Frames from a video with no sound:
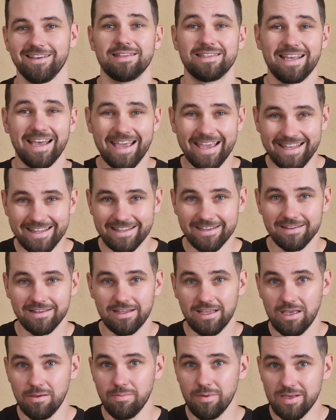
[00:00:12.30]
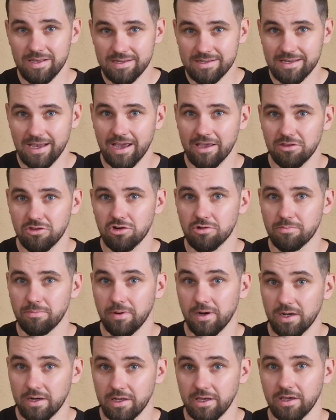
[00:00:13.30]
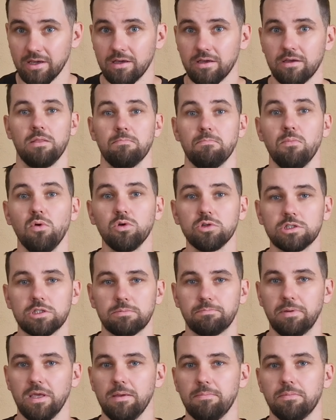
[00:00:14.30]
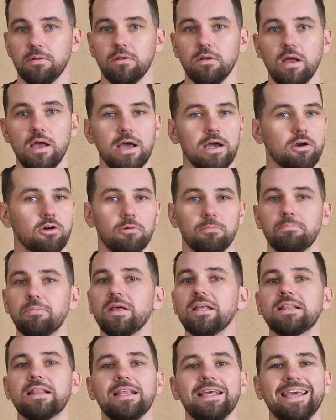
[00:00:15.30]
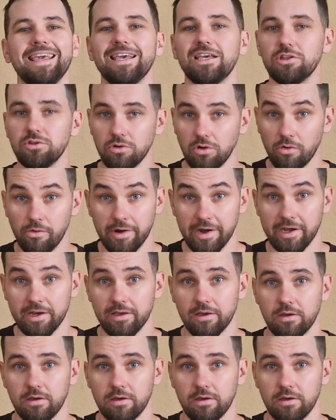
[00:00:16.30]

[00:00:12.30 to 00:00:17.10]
It's hidden deep inside your body, and most people completely ignore it.